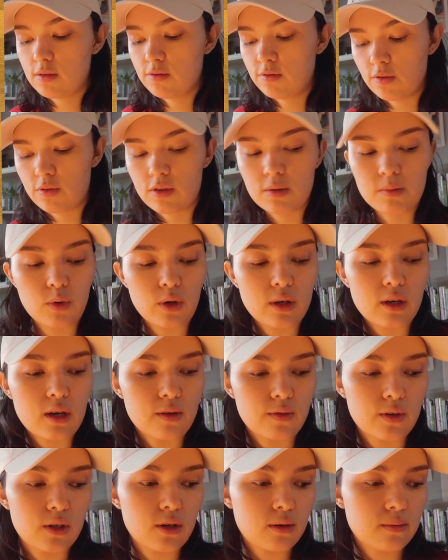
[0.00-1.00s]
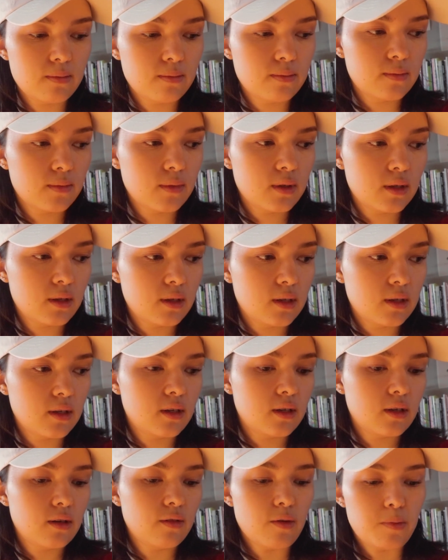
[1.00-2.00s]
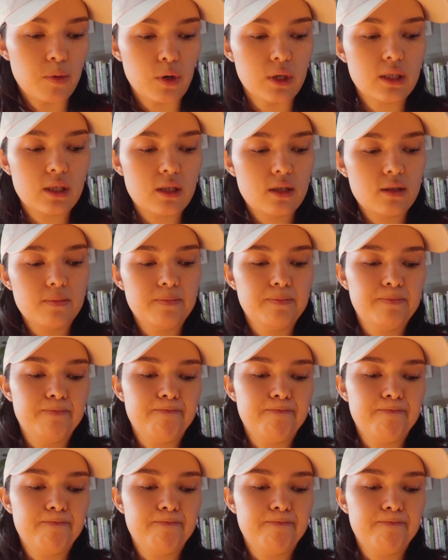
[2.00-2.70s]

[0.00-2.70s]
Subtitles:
15-point cover for prints.